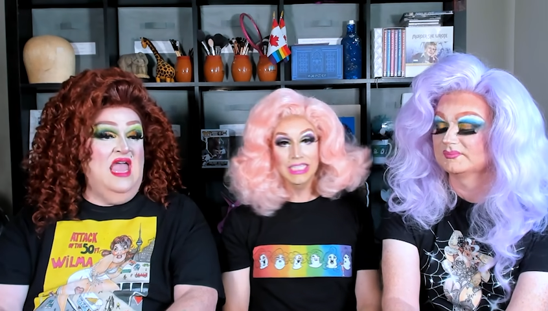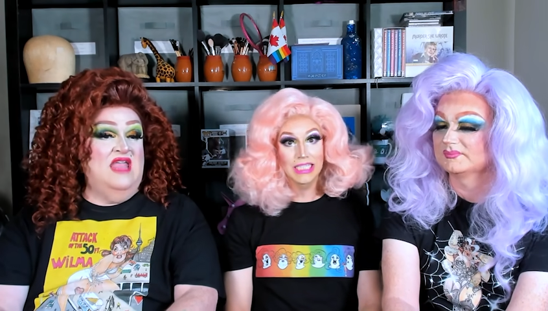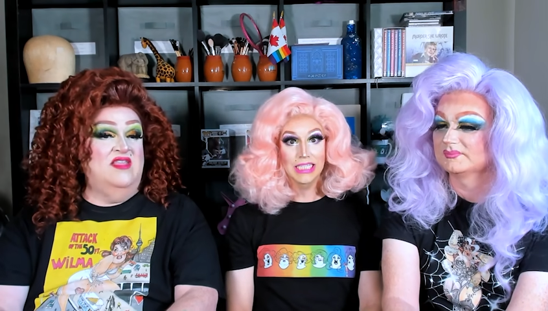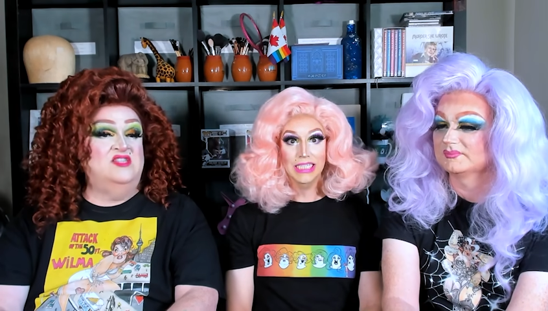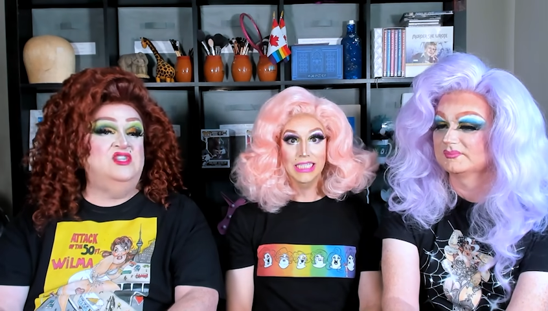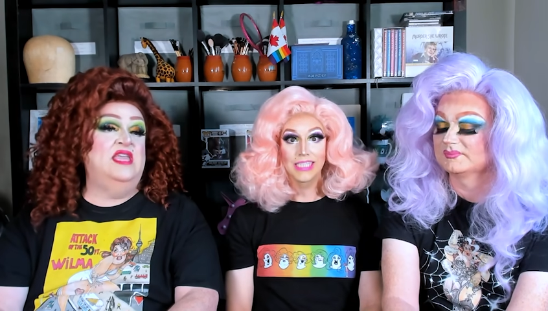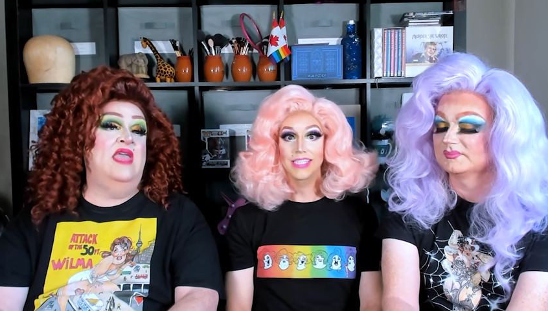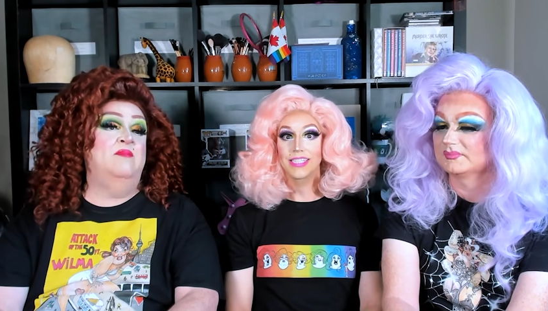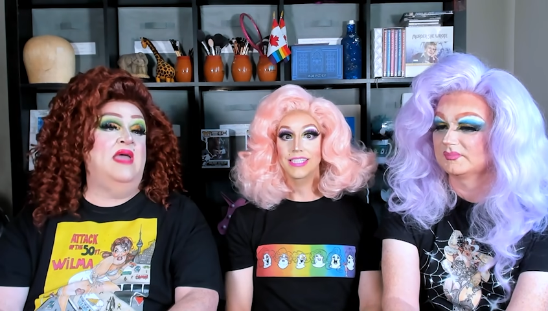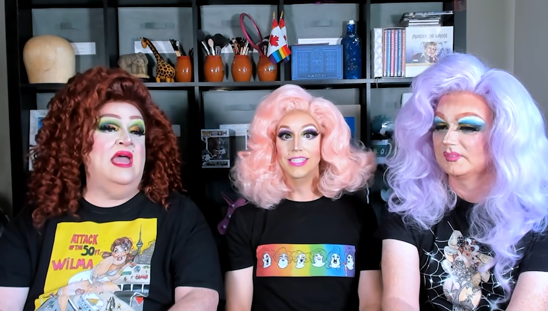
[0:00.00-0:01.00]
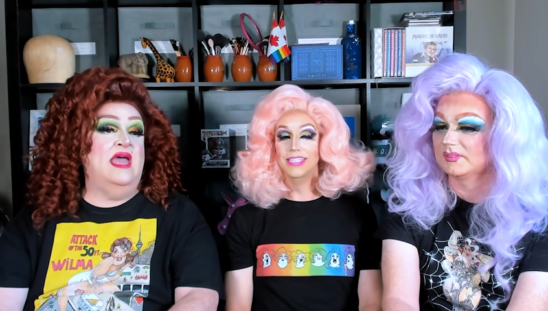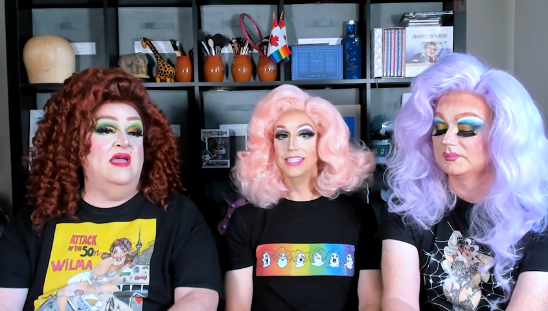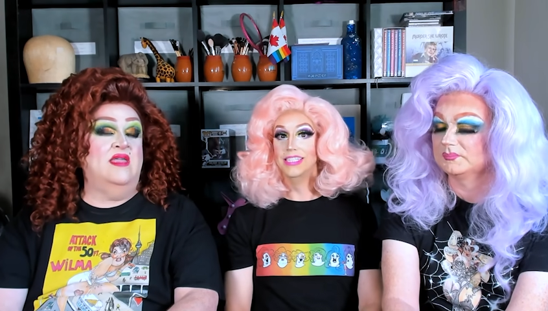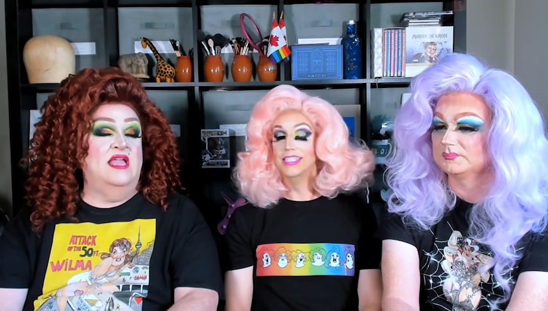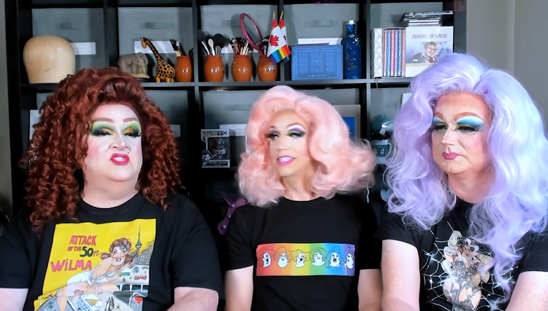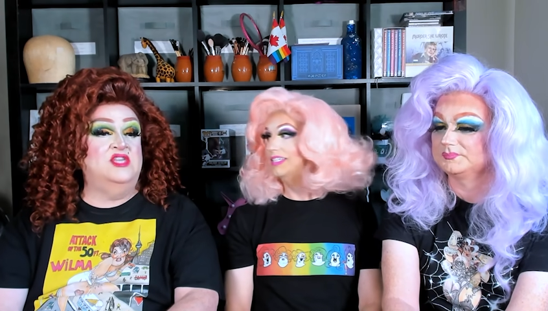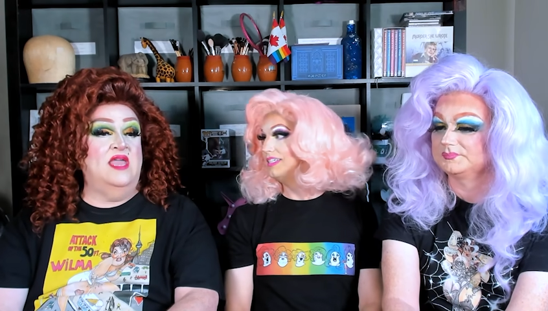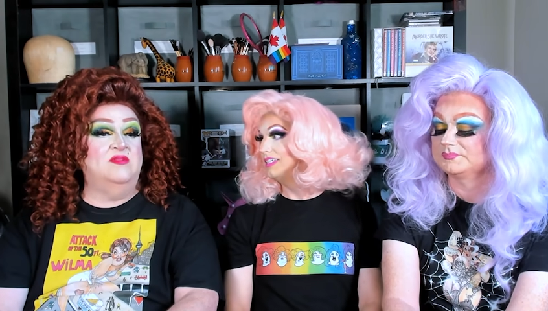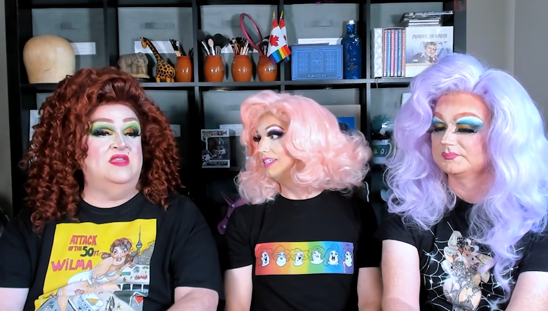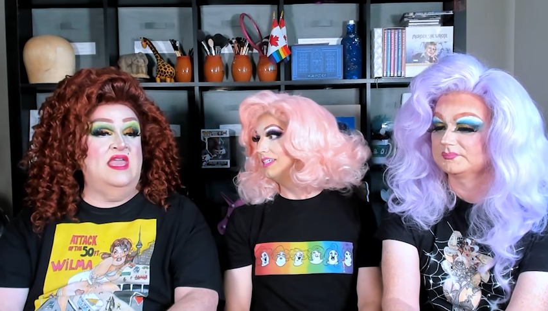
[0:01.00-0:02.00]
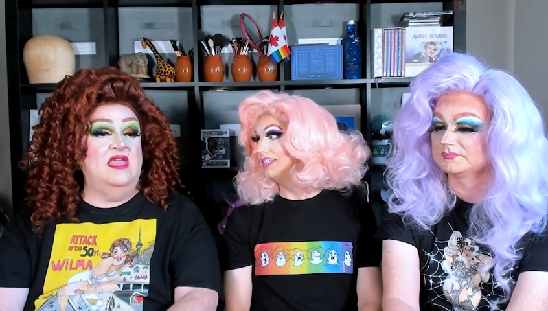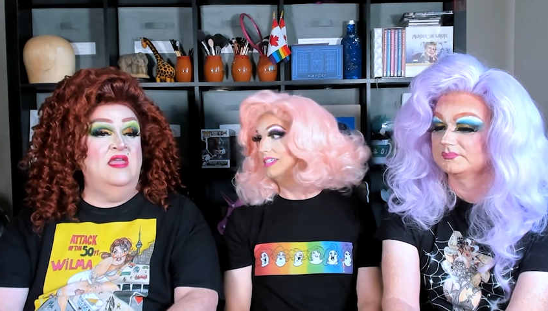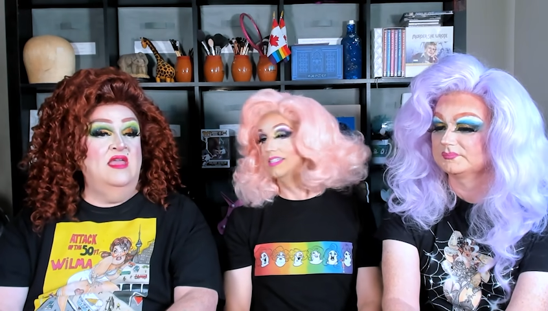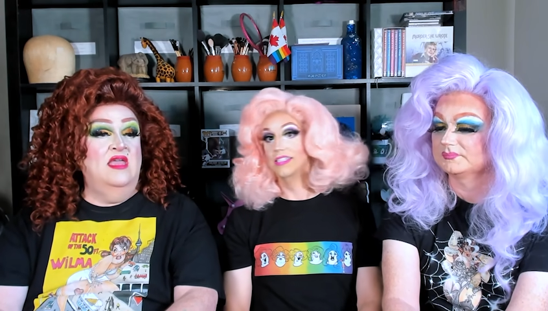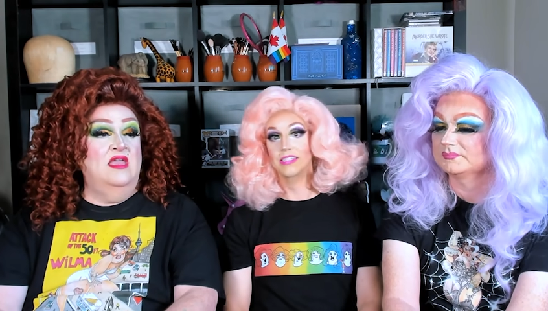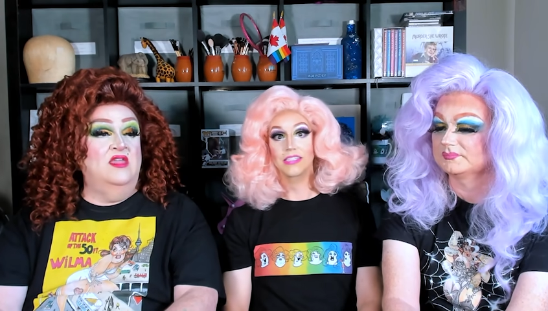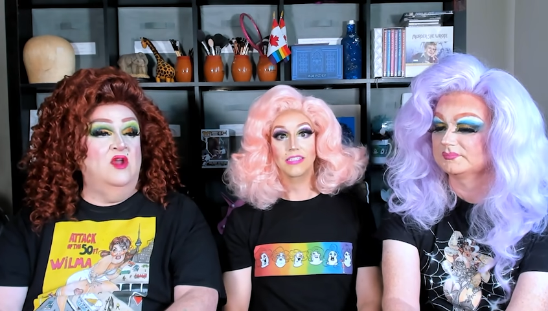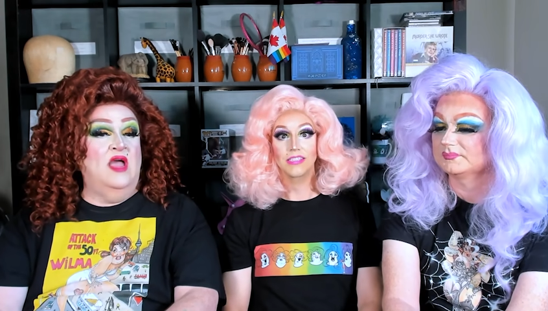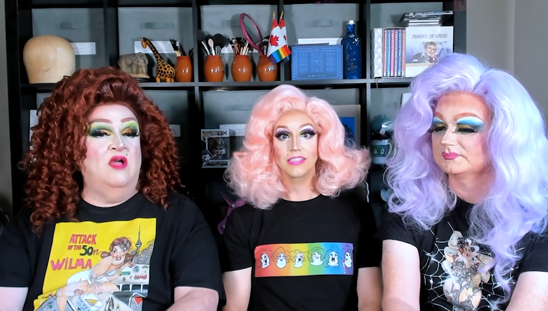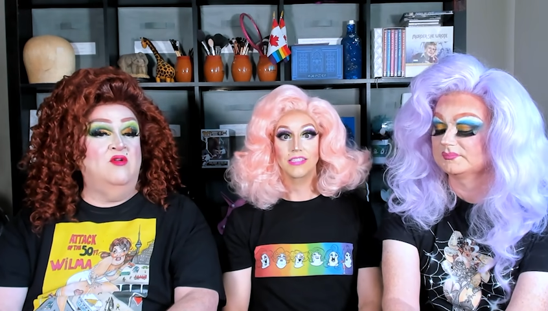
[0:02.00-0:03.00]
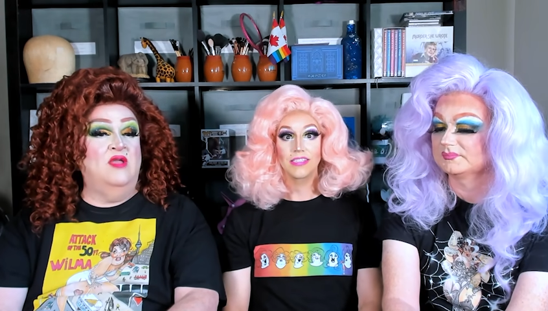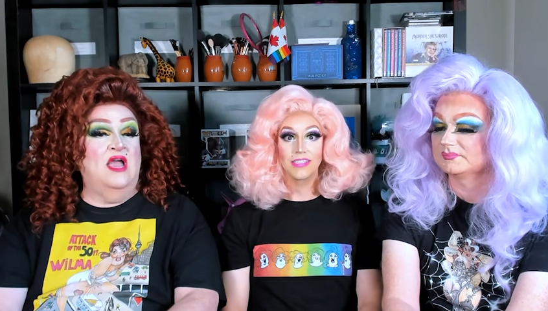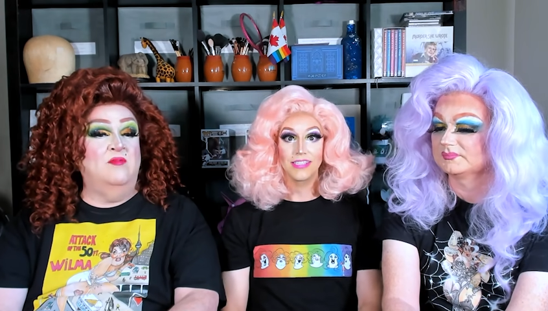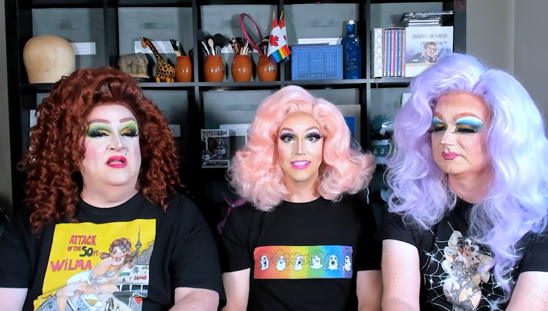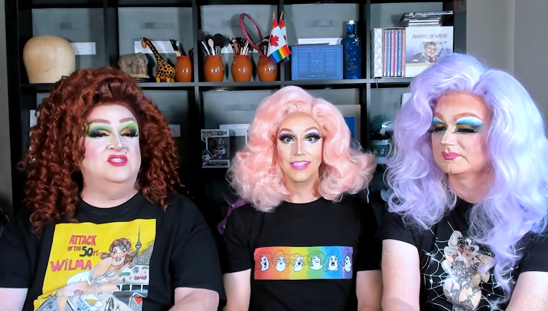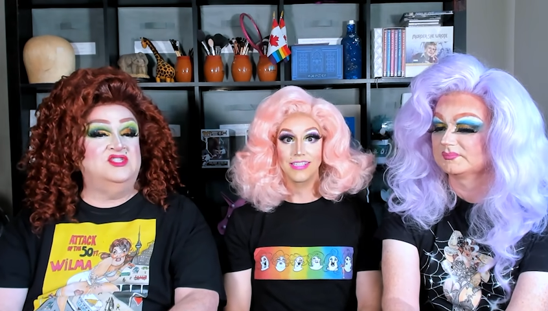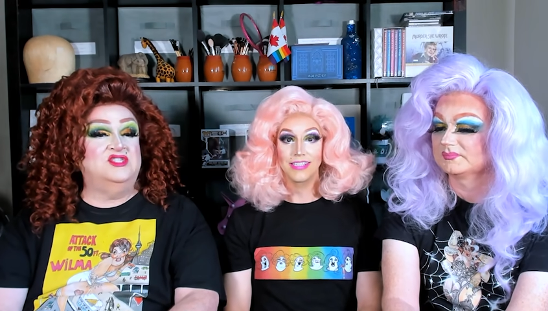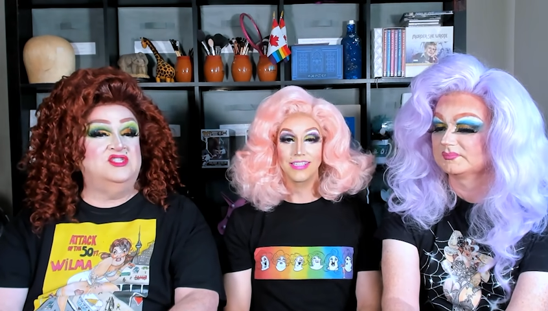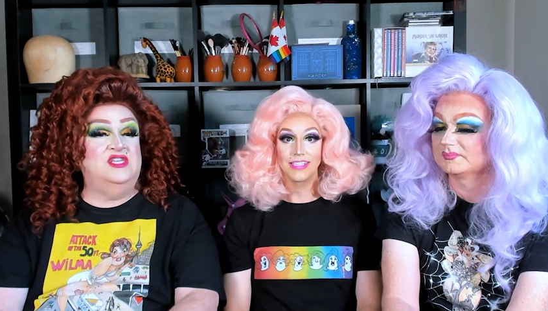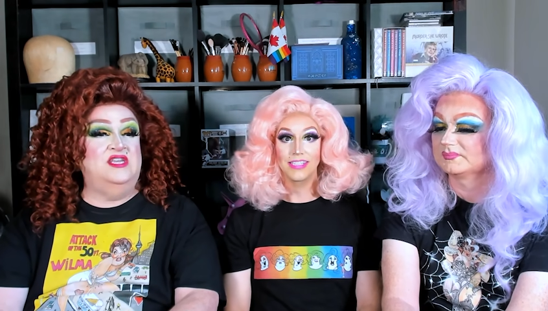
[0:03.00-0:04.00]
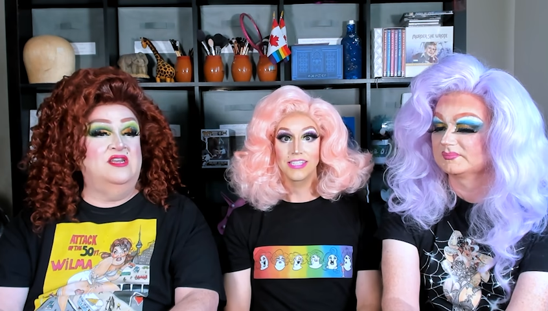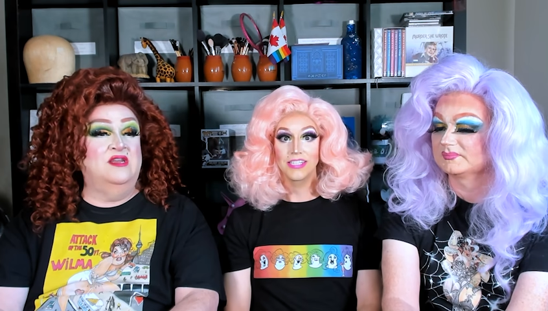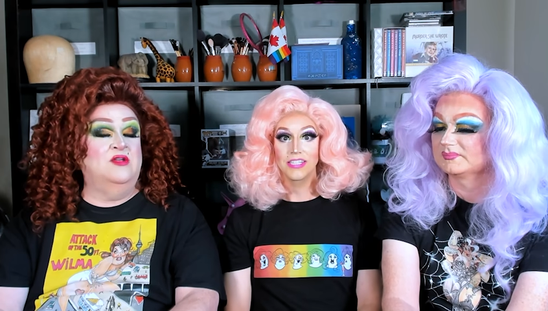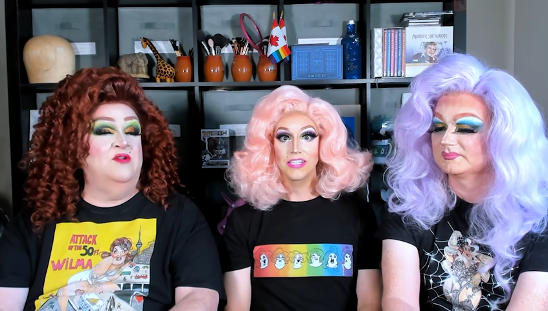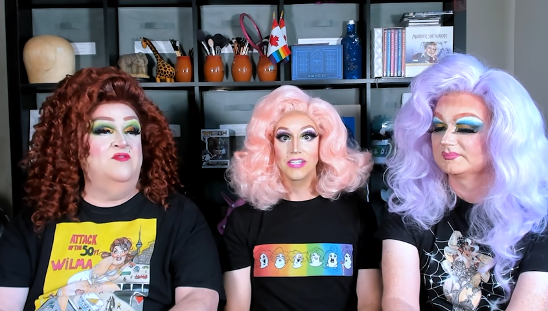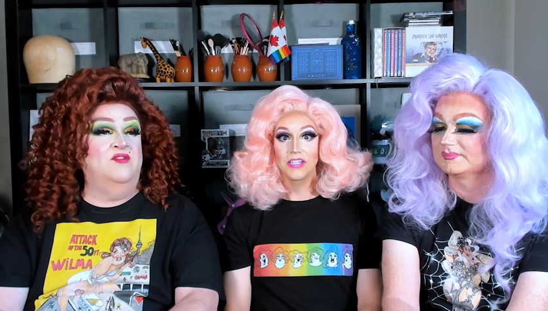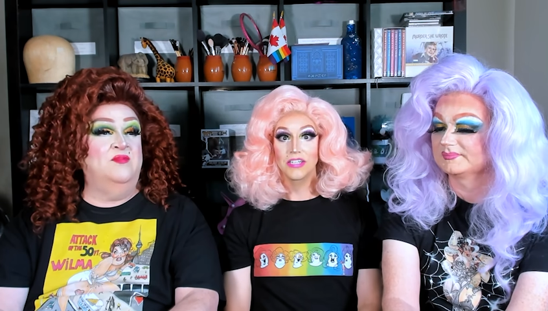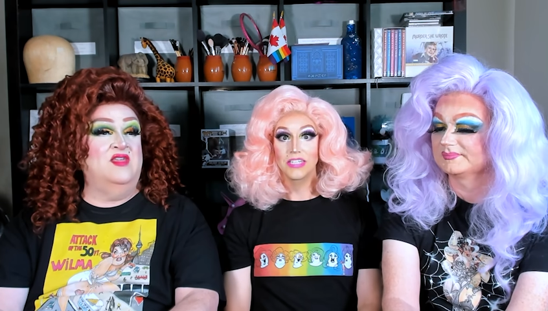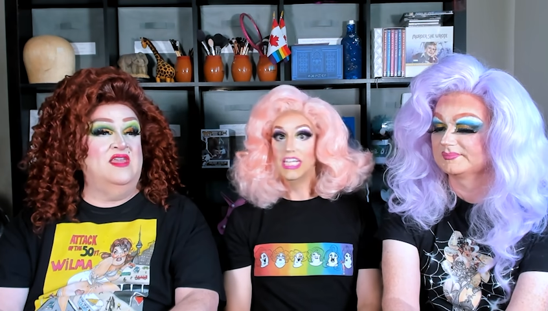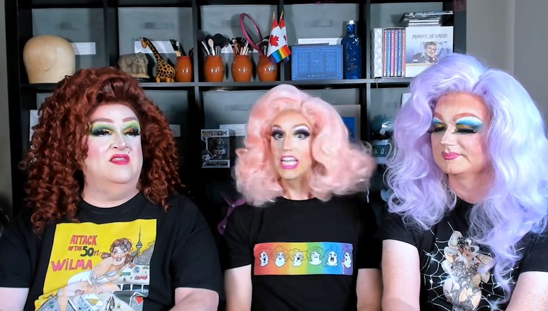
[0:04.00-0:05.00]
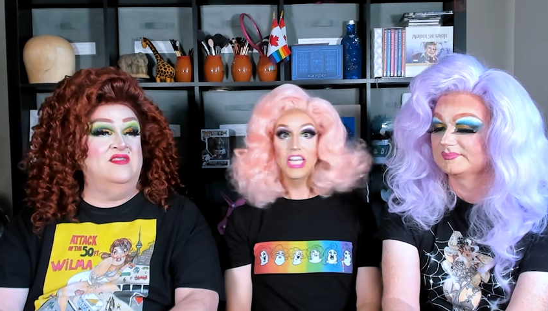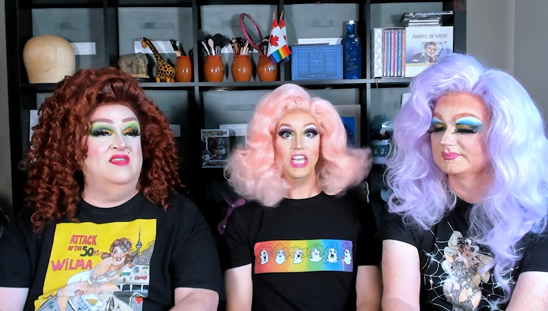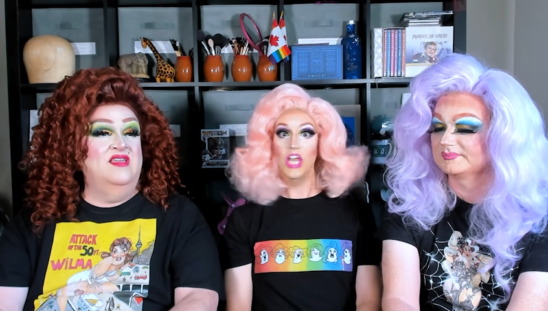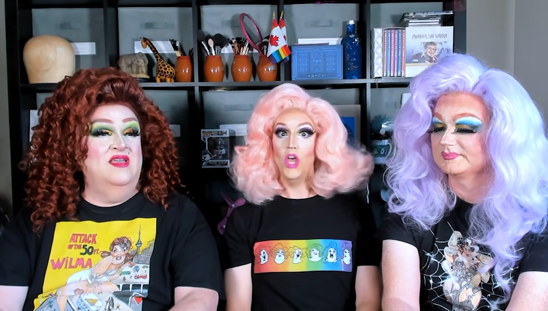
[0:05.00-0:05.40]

Speaker 1: And then she came back and she kept saying, you know, how, how much she'd learned from things.